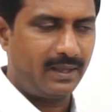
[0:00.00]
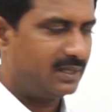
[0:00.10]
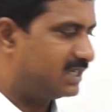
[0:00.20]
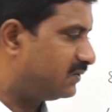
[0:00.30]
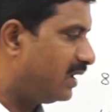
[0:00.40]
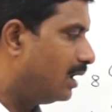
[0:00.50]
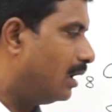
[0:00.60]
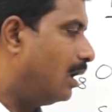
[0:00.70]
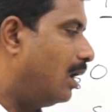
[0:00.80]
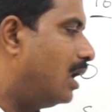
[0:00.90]
That's why
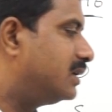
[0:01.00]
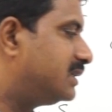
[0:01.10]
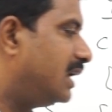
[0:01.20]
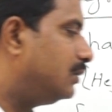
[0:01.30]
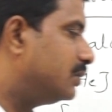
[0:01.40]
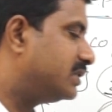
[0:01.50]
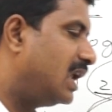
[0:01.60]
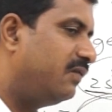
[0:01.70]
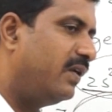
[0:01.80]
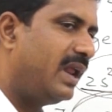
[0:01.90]
oxygen to
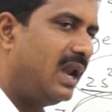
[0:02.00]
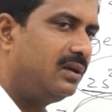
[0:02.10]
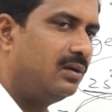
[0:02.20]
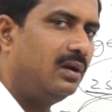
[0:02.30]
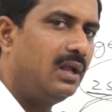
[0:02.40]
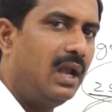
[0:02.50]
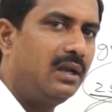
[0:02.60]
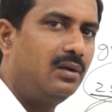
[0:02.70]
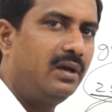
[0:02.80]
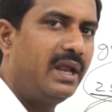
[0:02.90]
sulfur electron
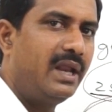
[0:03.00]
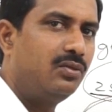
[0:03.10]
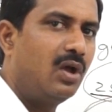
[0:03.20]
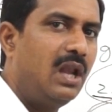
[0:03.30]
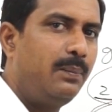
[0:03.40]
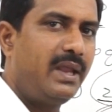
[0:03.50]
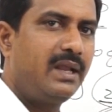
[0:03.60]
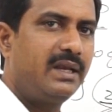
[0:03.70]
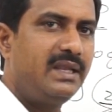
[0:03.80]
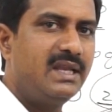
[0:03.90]
gain enthalpy
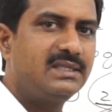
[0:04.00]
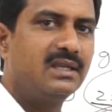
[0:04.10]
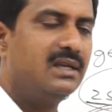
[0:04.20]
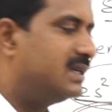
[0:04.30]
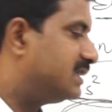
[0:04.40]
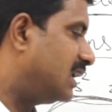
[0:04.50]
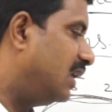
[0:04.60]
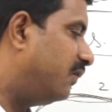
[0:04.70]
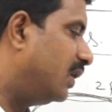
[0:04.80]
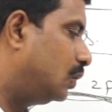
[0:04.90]
increases,
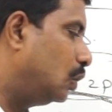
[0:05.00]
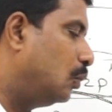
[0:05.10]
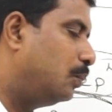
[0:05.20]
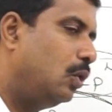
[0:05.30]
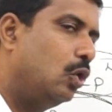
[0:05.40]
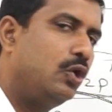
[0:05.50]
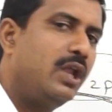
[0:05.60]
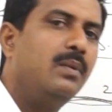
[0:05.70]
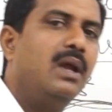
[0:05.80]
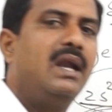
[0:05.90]
sulfur to
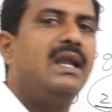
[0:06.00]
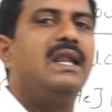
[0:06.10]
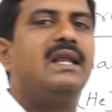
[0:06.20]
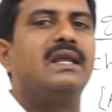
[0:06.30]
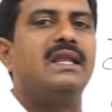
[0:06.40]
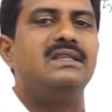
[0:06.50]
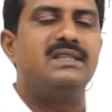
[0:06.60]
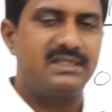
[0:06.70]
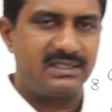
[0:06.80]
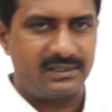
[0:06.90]
polonium
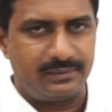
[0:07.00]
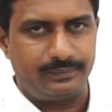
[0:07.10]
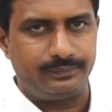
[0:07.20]
decreases.